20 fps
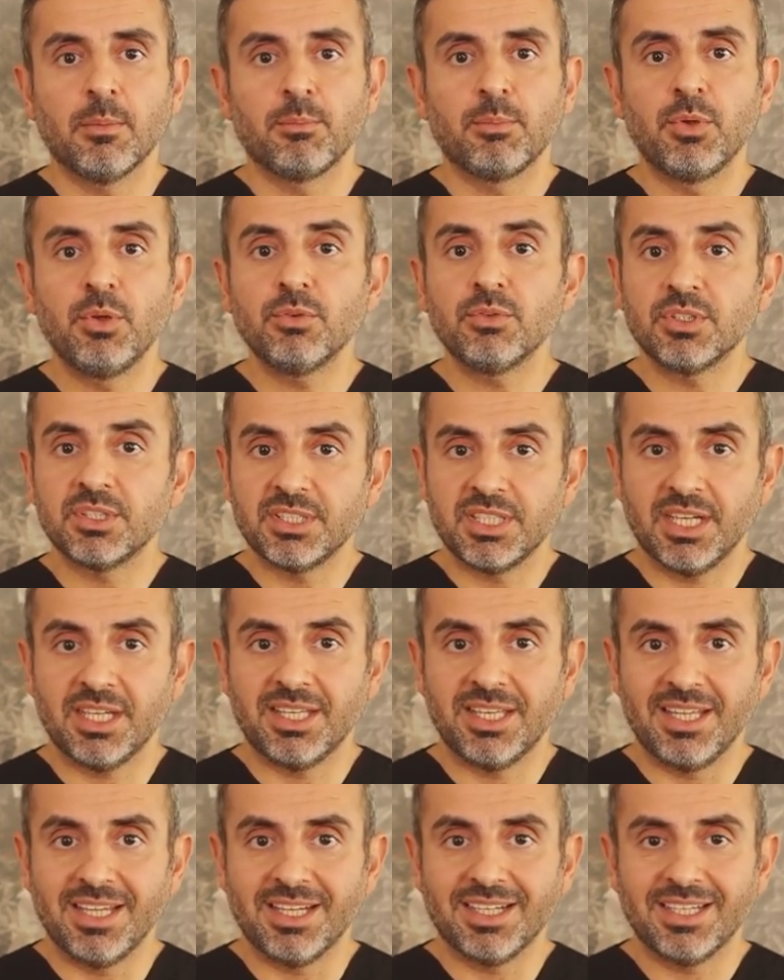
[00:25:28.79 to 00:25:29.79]
Purity
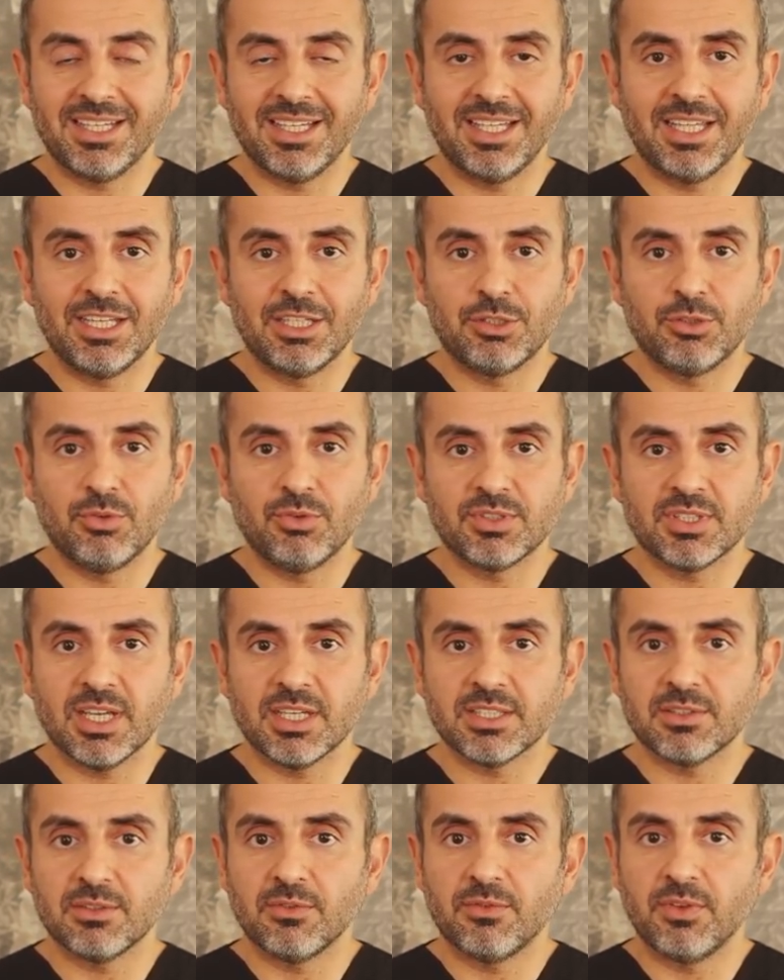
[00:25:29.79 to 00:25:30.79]
technique in
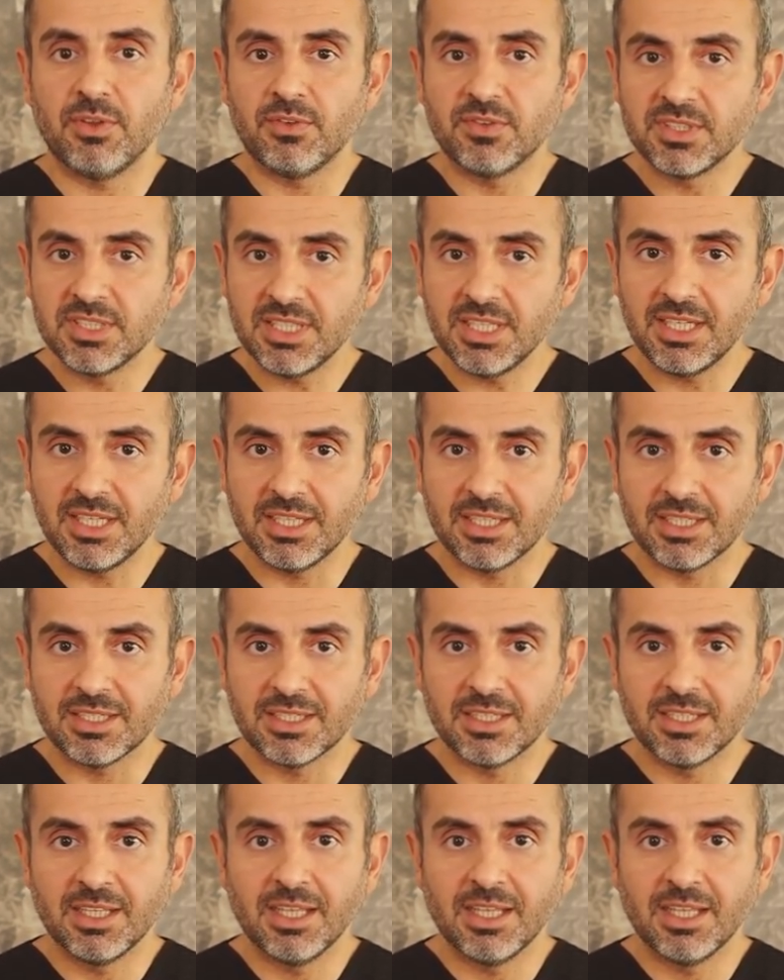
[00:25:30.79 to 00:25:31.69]
2015,